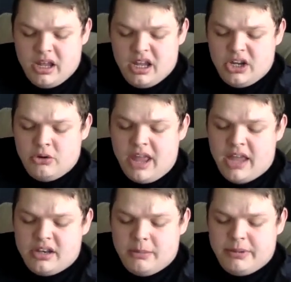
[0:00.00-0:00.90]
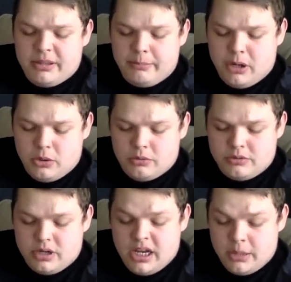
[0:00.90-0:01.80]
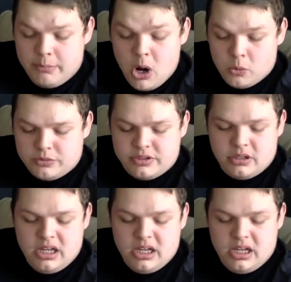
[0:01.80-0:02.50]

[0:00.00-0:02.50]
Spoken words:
you'd end up in a moat.